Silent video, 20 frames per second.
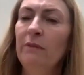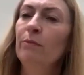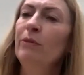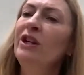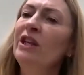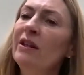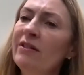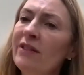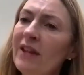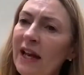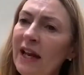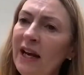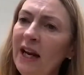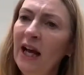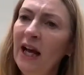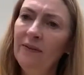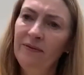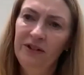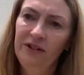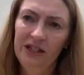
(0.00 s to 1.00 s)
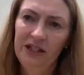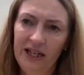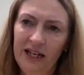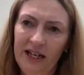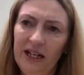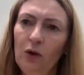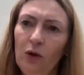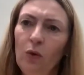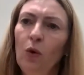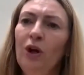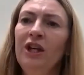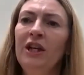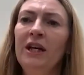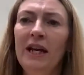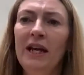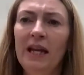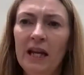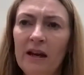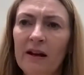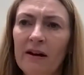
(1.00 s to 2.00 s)
But you then have to take what you
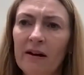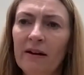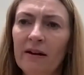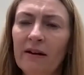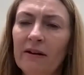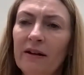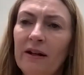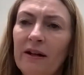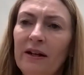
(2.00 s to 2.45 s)
hear